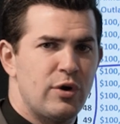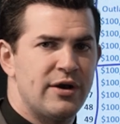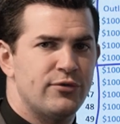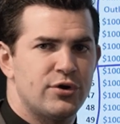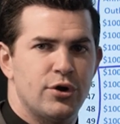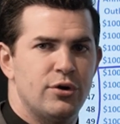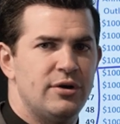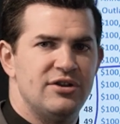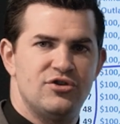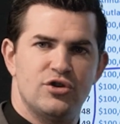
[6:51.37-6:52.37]
rate of
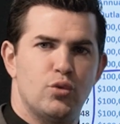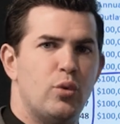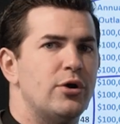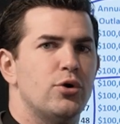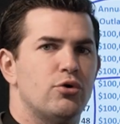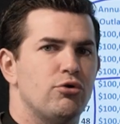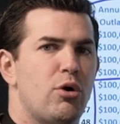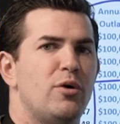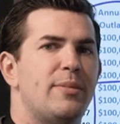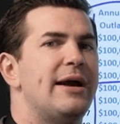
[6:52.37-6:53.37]
return is just what you're
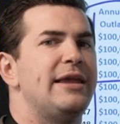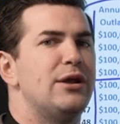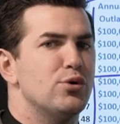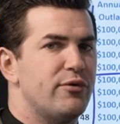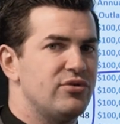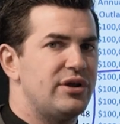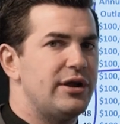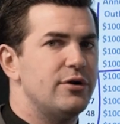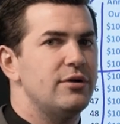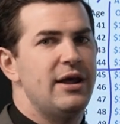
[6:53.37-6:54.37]
growing by year over
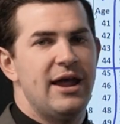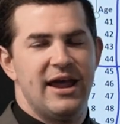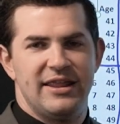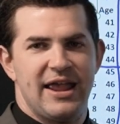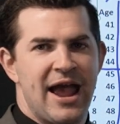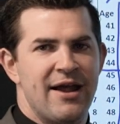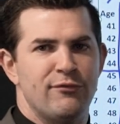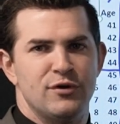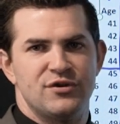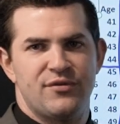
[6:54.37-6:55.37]
year, and the
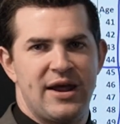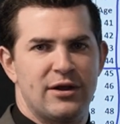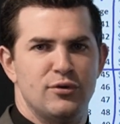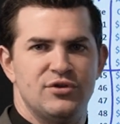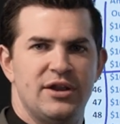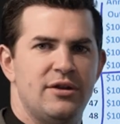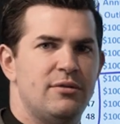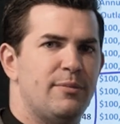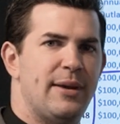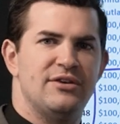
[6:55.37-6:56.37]
average factors
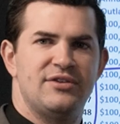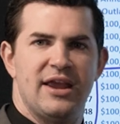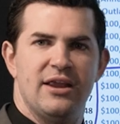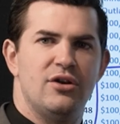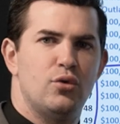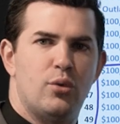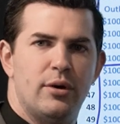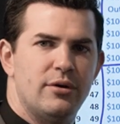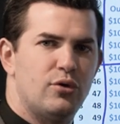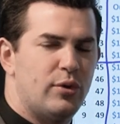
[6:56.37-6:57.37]
in the past 10,
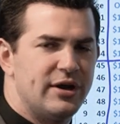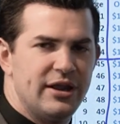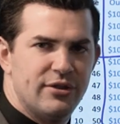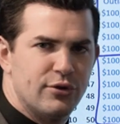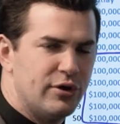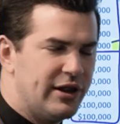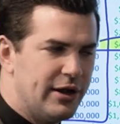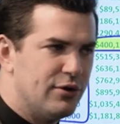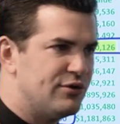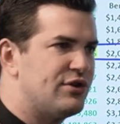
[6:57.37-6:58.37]
20, 30
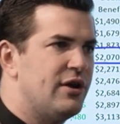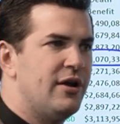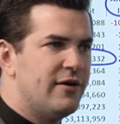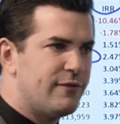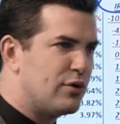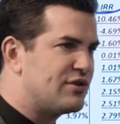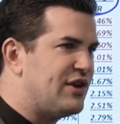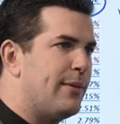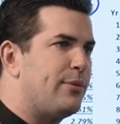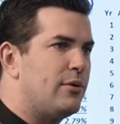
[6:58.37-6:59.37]
years. For
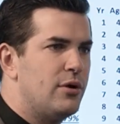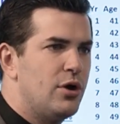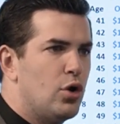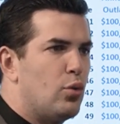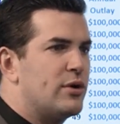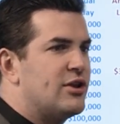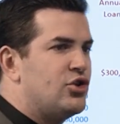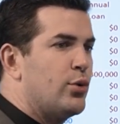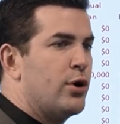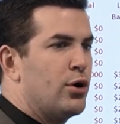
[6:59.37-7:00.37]
example, what did
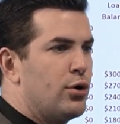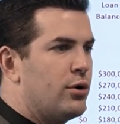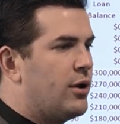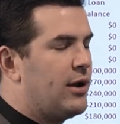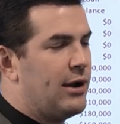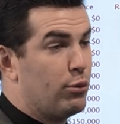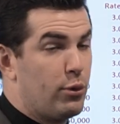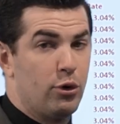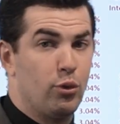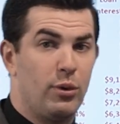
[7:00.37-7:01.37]
you earn
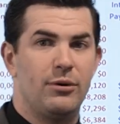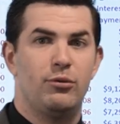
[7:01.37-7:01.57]
or what